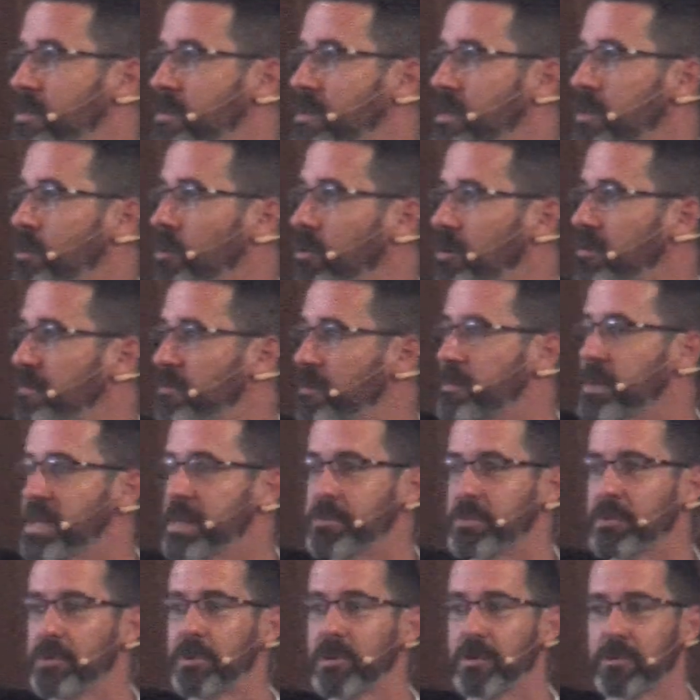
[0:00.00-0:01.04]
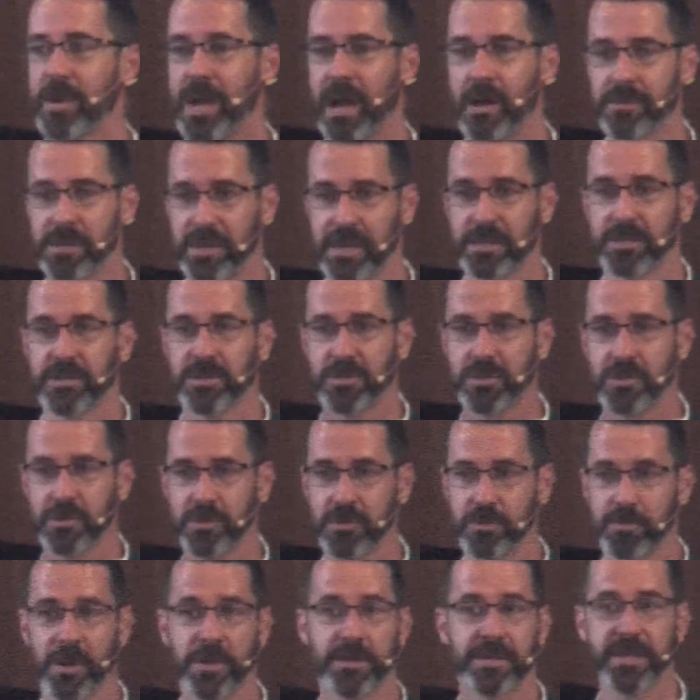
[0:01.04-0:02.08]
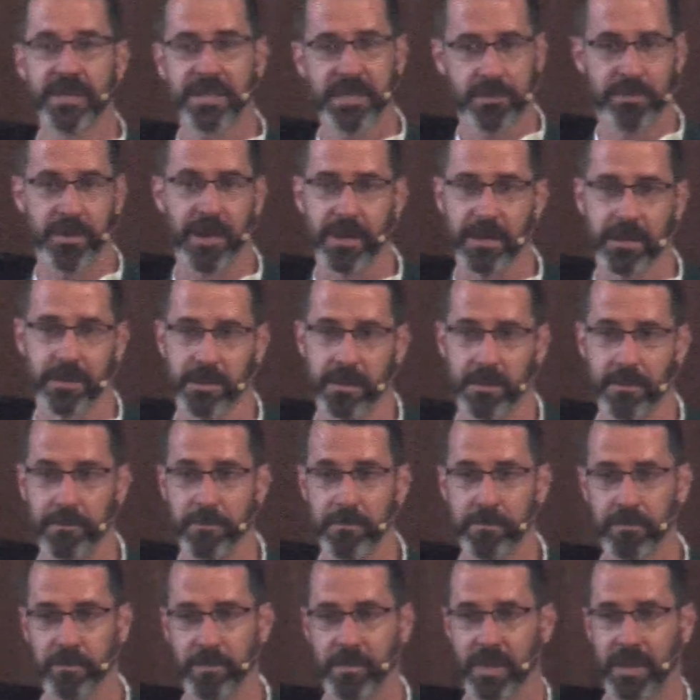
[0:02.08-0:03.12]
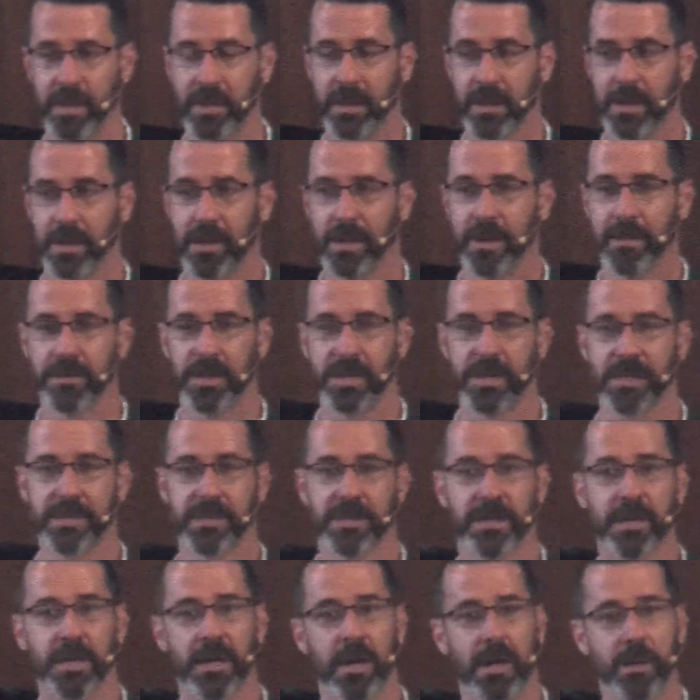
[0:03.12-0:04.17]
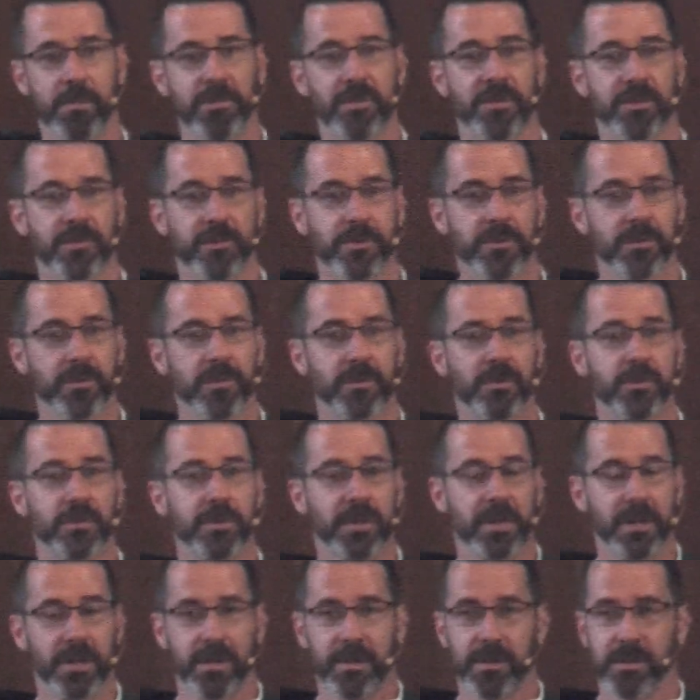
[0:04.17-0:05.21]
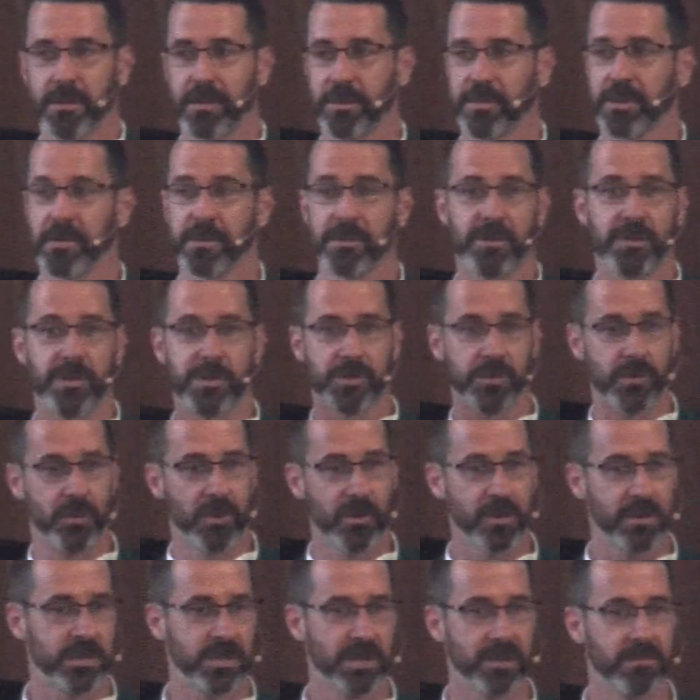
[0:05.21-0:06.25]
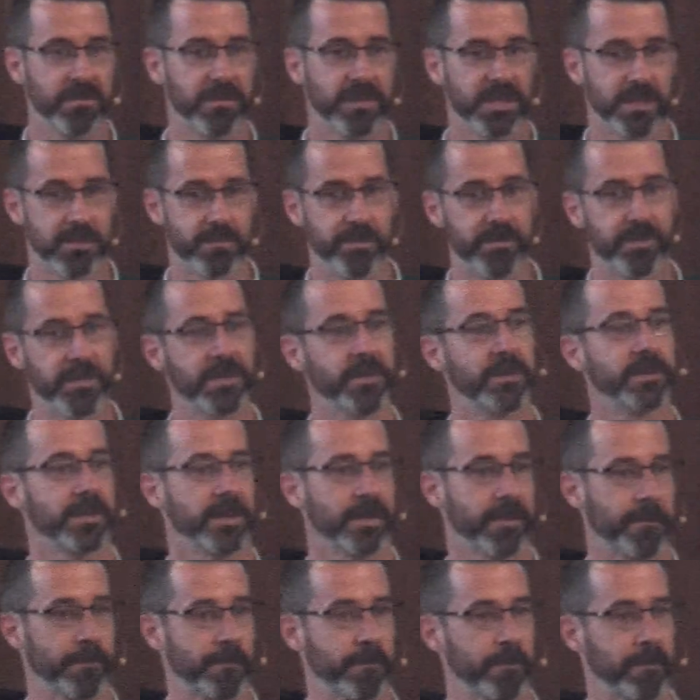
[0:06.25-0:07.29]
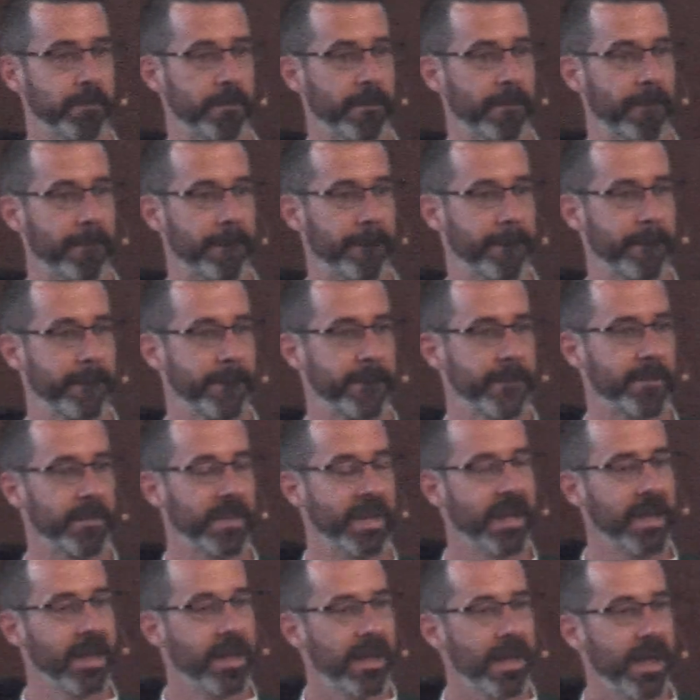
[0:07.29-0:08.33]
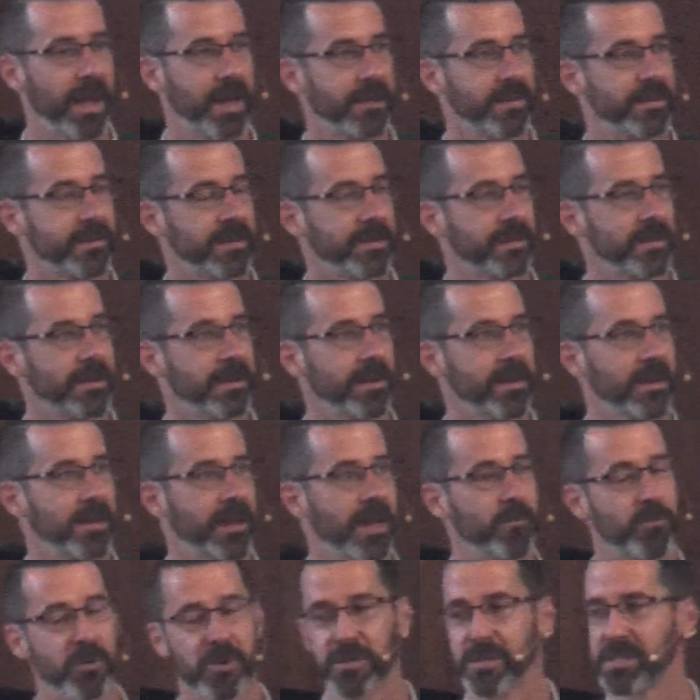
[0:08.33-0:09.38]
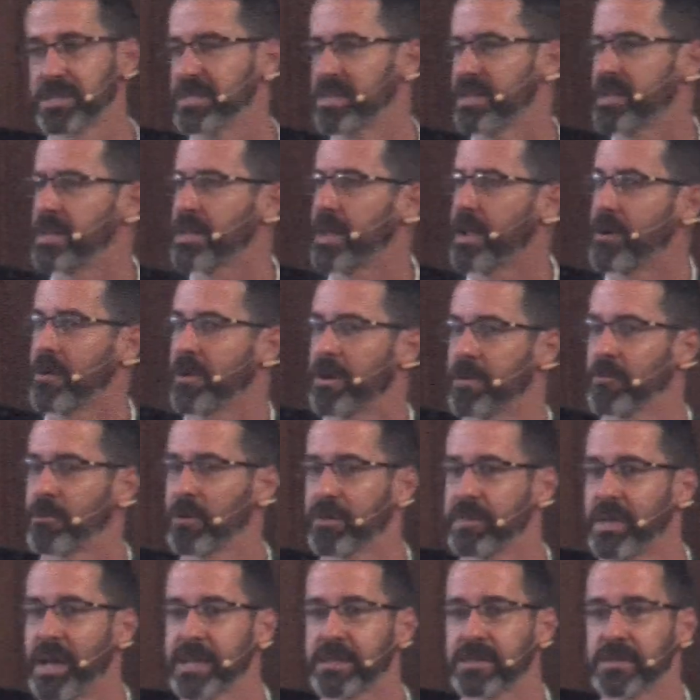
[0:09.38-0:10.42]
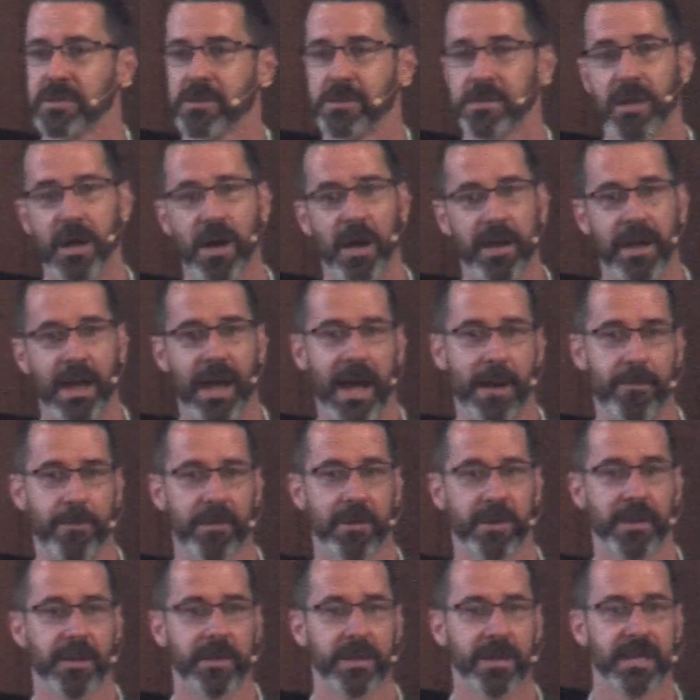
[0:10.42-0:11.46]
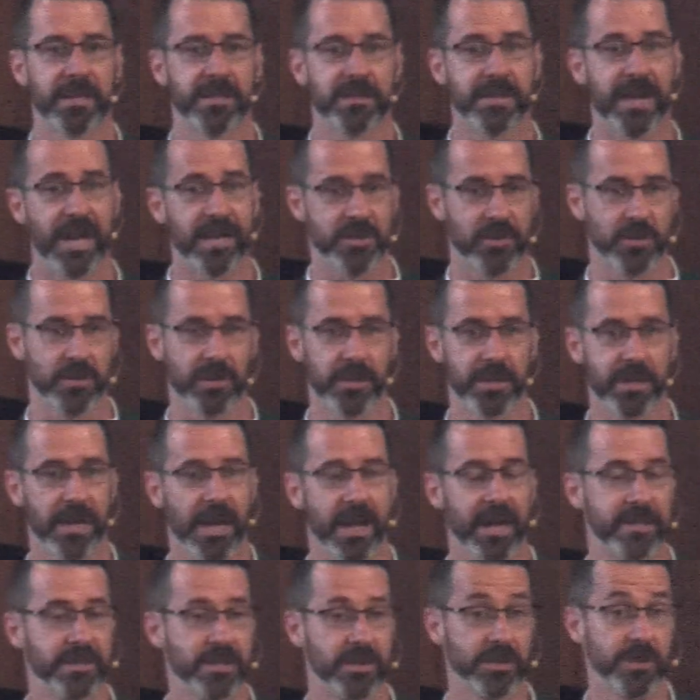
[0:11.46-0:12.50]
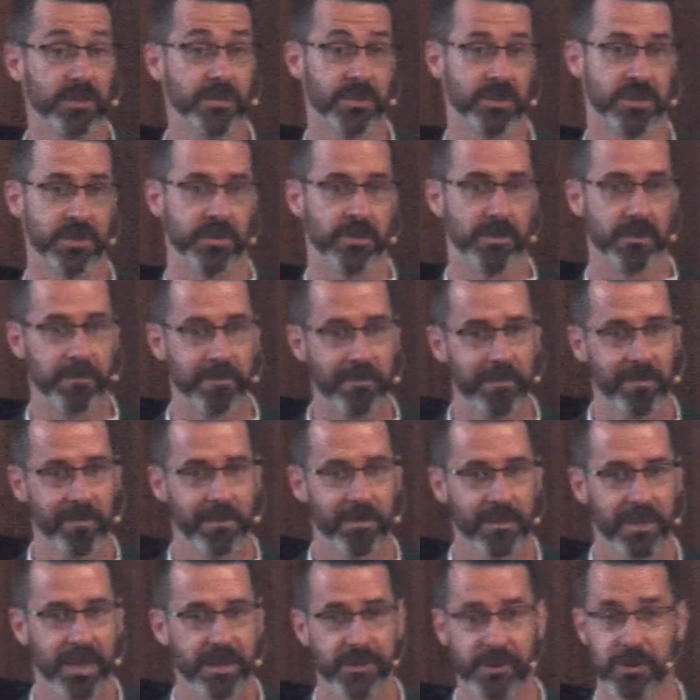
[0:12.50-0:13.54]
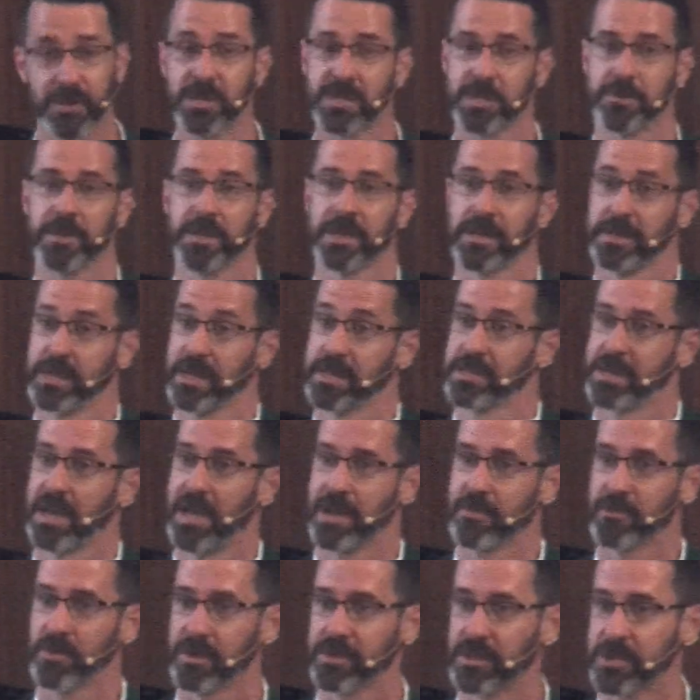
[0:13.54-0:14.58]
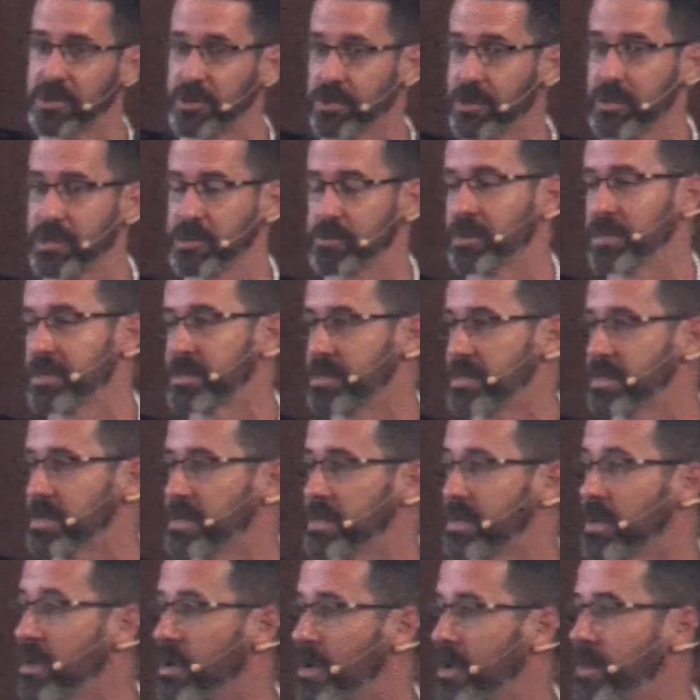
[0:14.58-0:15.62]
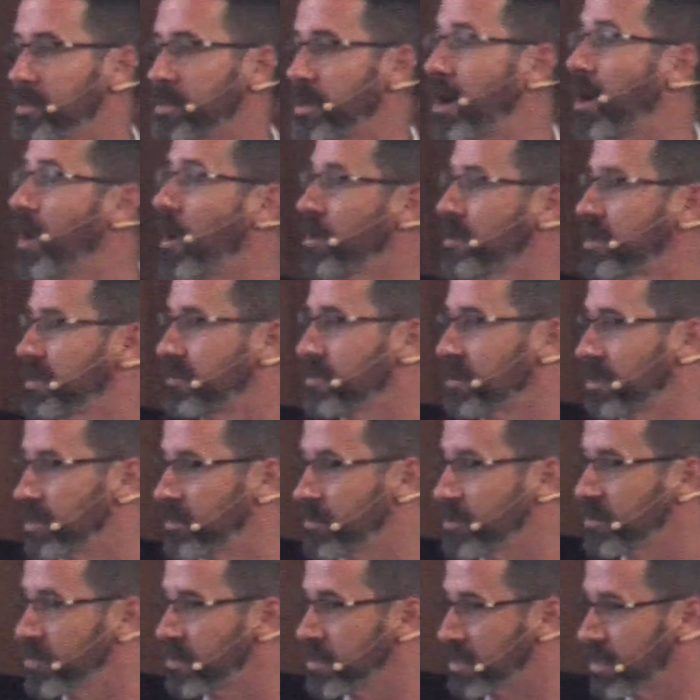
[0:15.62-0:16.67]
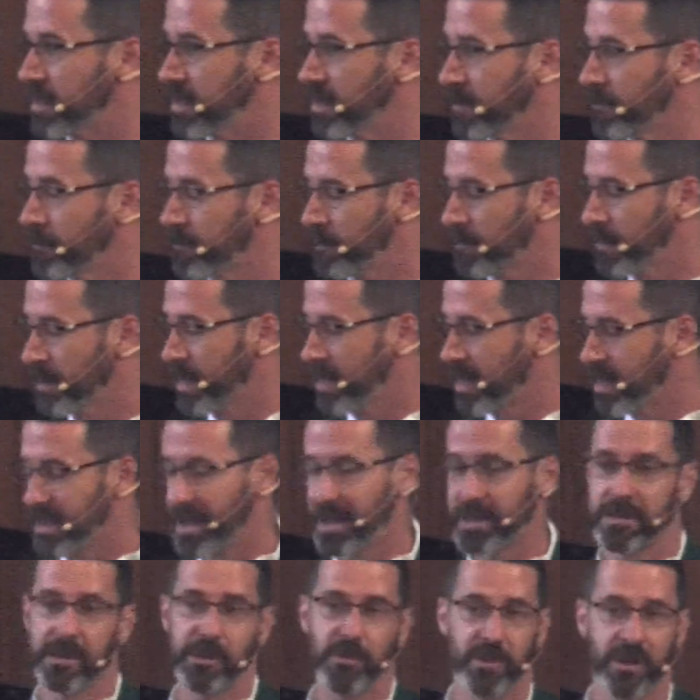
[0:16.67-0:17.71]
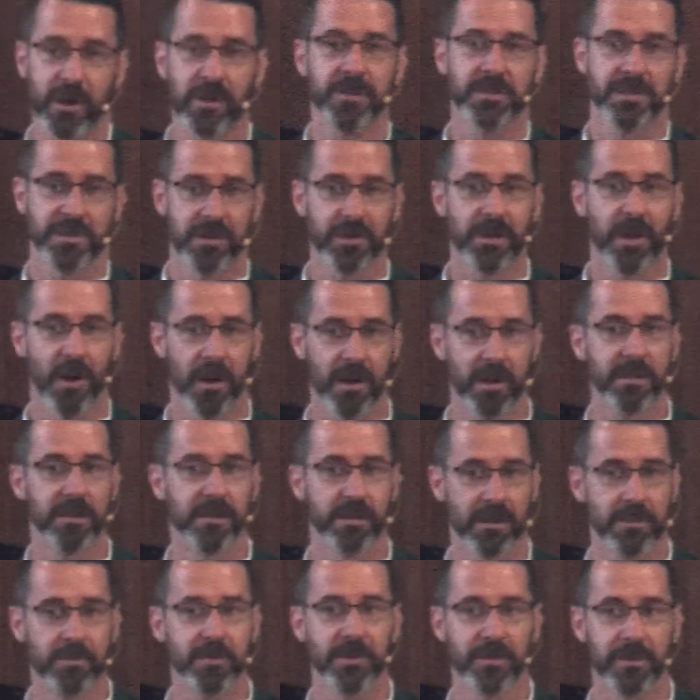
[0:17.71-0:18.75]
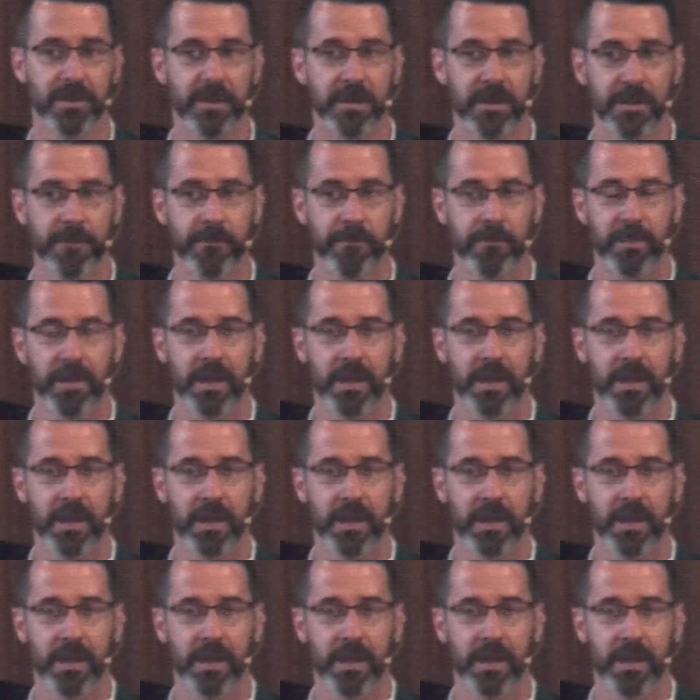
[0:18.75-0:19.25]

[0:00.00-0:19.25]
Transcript: in order for people around us to participate in them, they need to come through the doors of this building. And we're just in an era where that's not happening as naturally as it used to. There used to be a time when the church was the heart of the community. I think we are still the heart of the community.